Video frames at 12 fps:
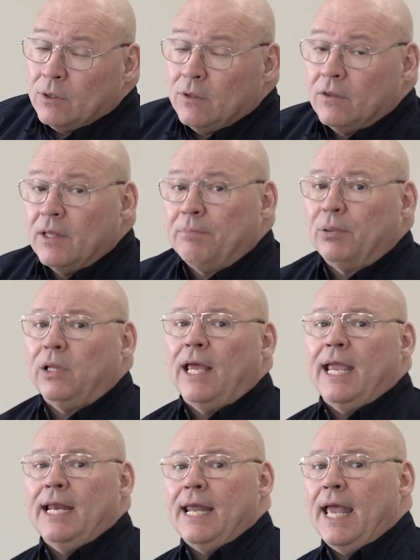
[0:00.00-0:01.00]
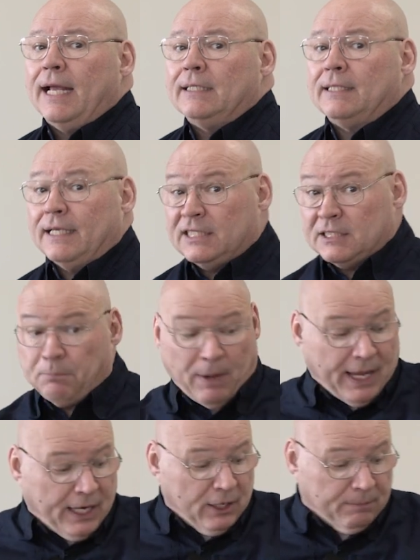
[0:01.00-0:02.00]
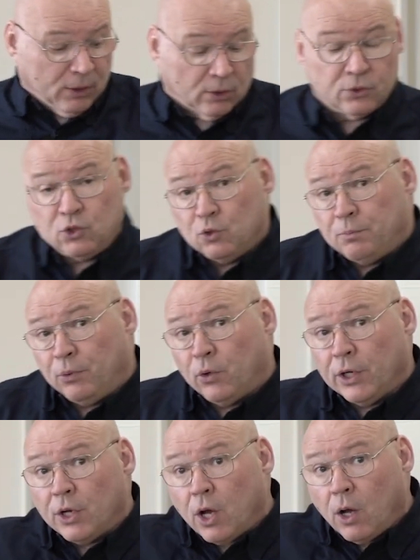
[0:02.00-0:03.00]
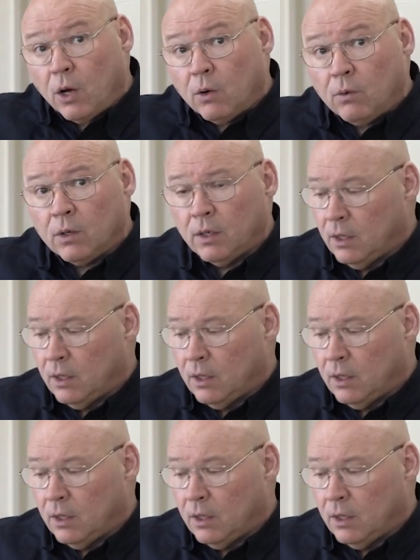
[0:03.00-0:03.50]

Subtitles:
the PLANEX expandable 2.0,